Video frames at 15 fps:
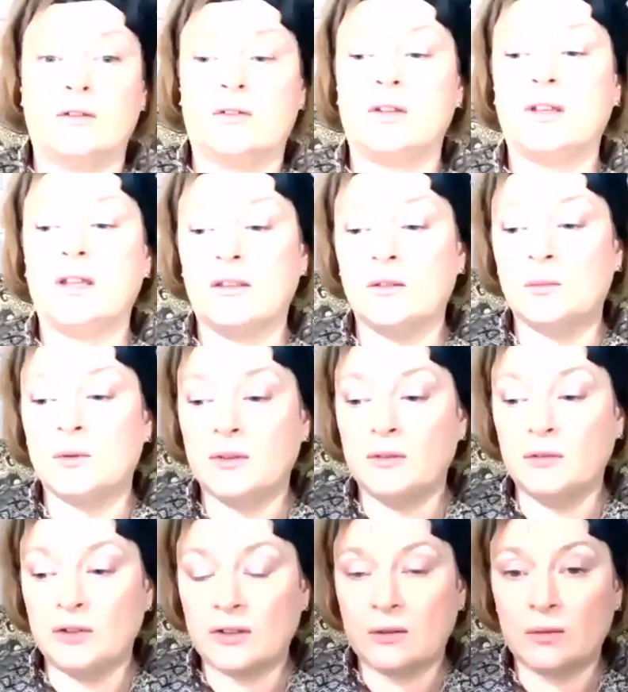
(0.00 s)
together with the
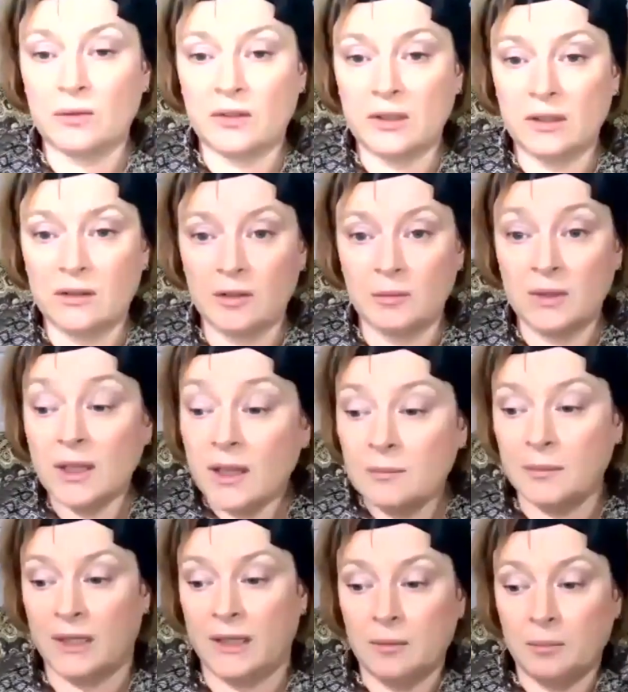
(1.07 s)
physical system, in
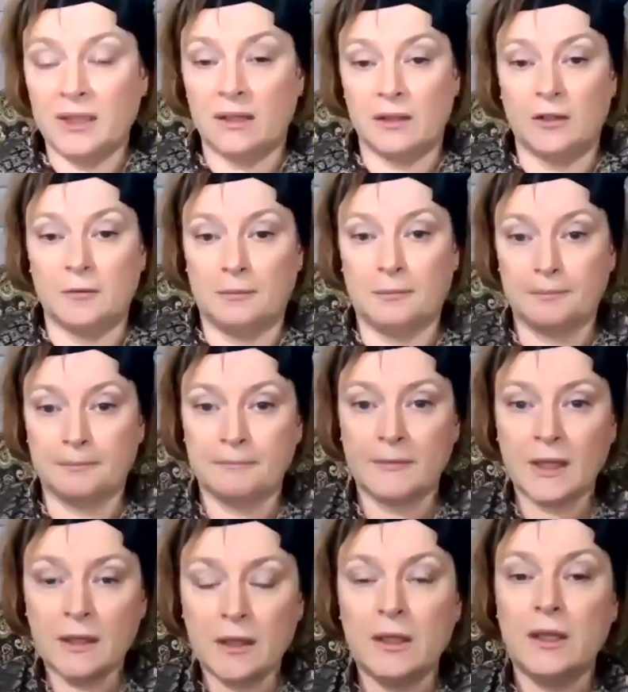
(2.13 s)
my opinion.
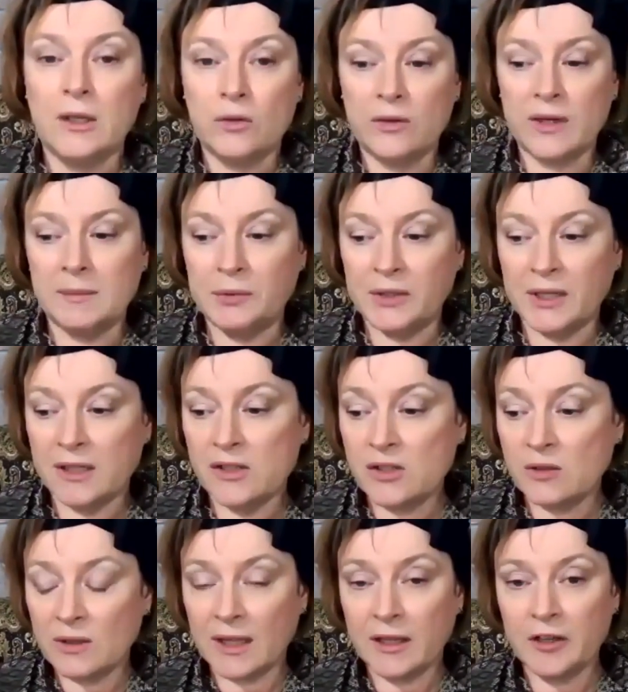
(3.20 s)
All right, Brianna,
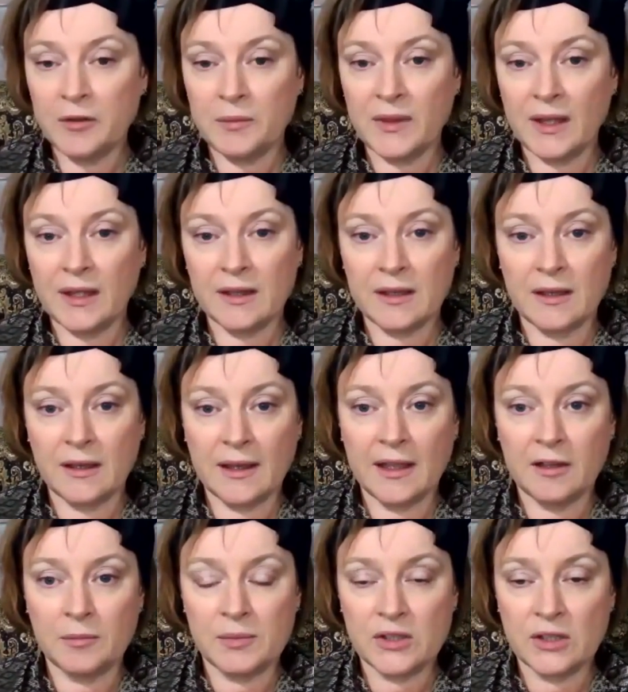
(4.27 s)
so I hope that
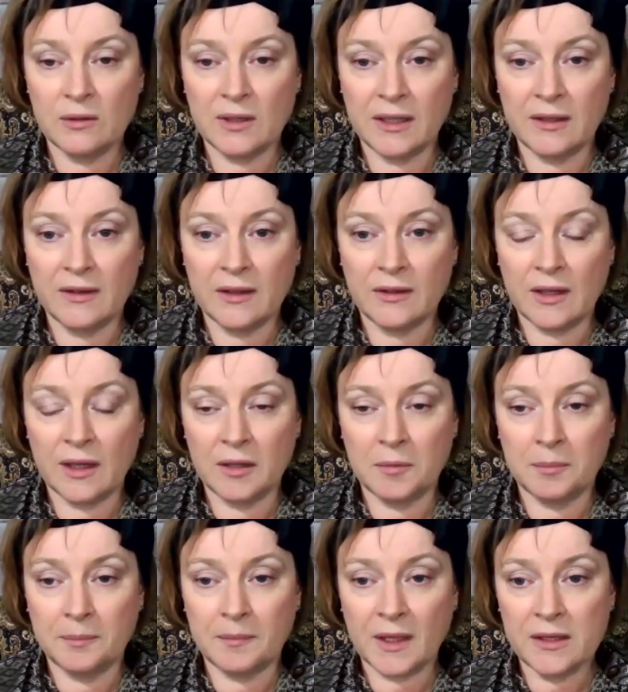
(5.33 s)
helps you. And
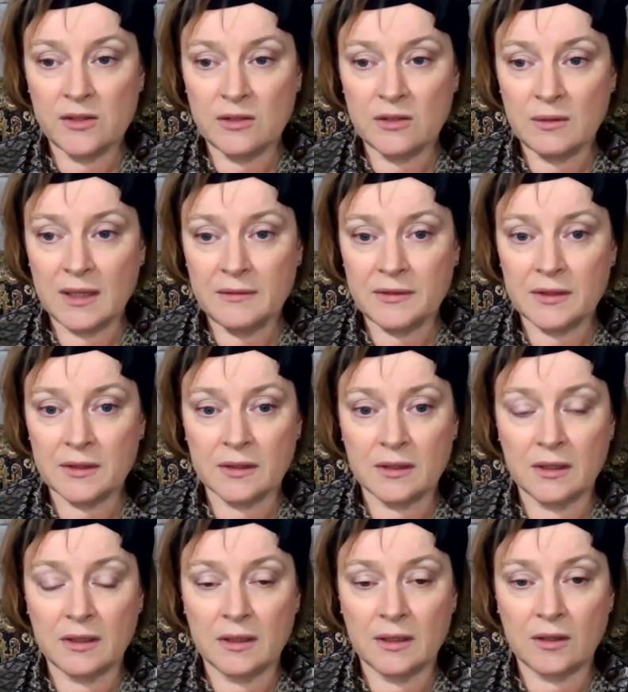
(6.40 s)
I do have a
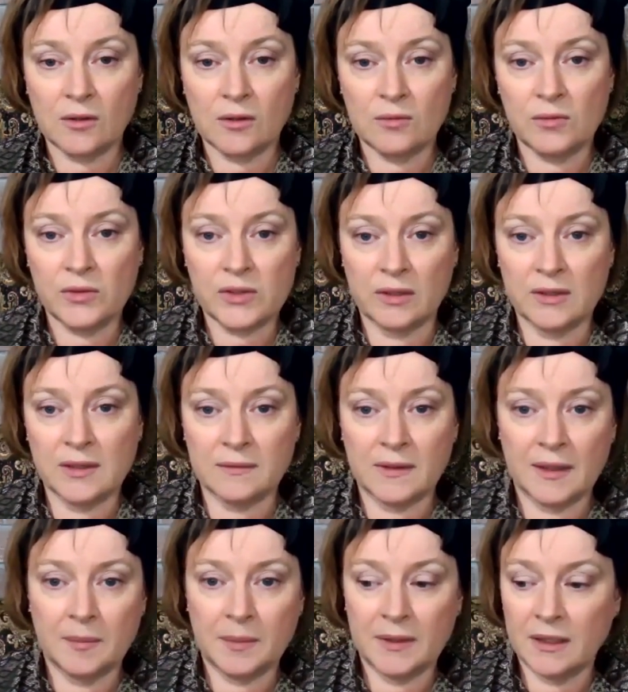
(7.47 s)
course on
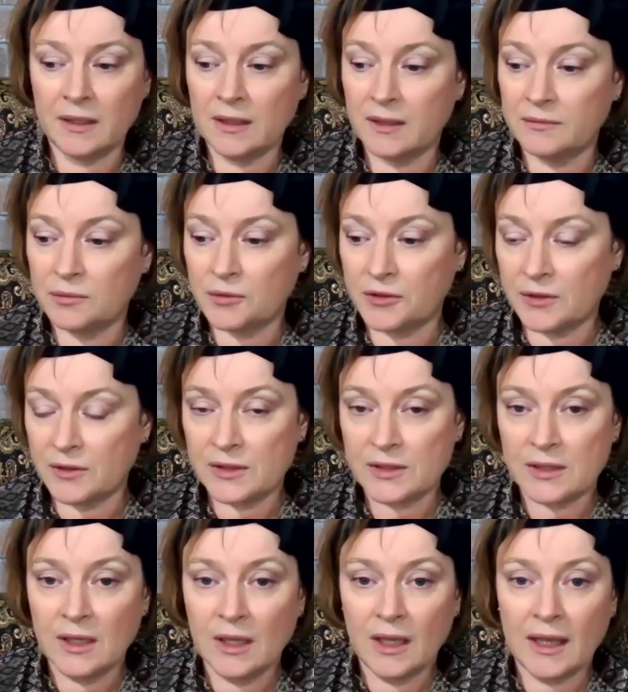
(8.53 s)
developing
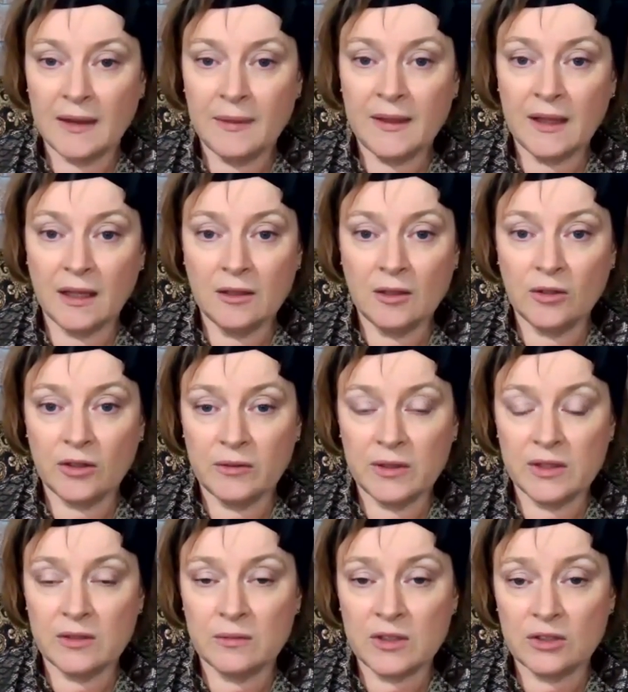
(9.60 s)
clairvoyance, and the Unlock Your
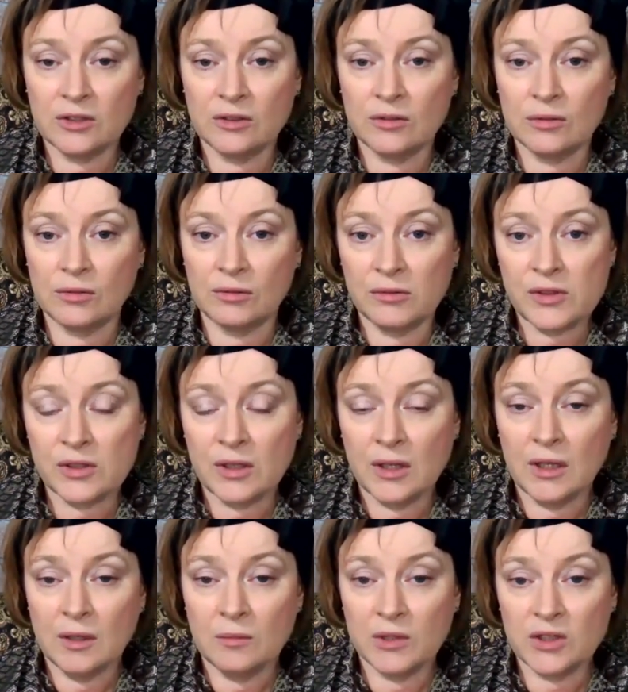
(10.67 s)
Intuition course,
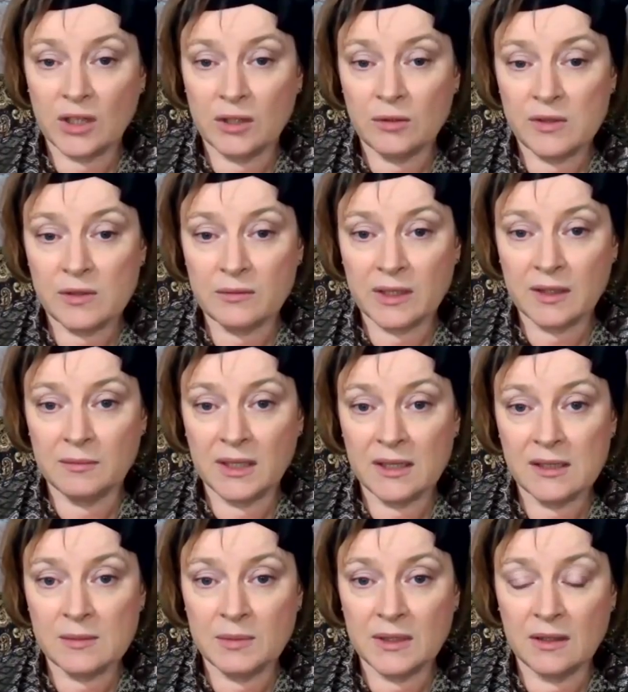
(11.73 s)
which I always recommend
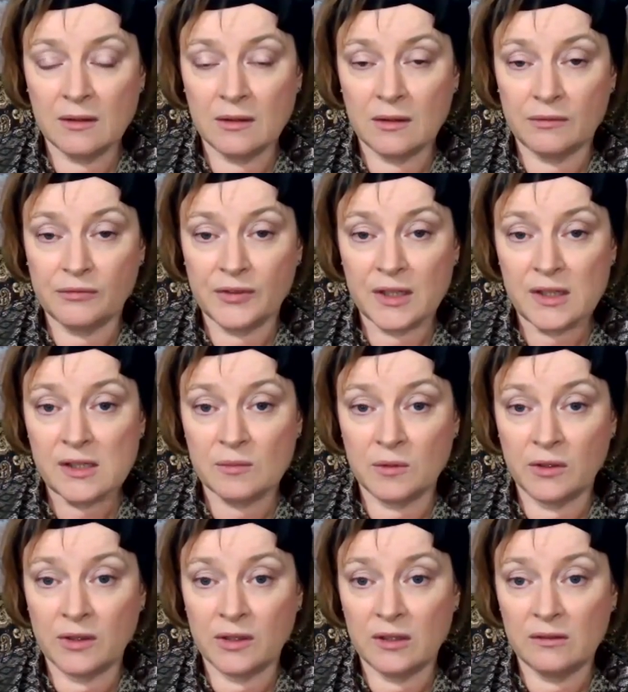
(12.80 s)
as being the first
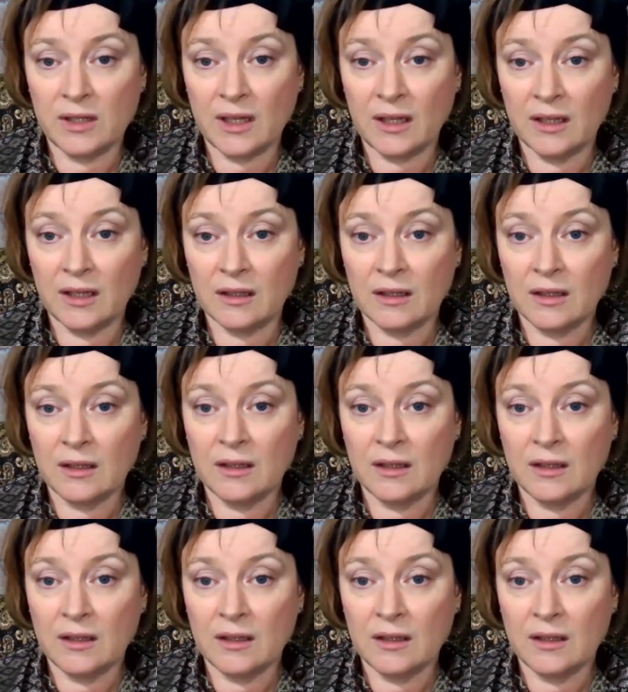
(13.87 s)
one that you take,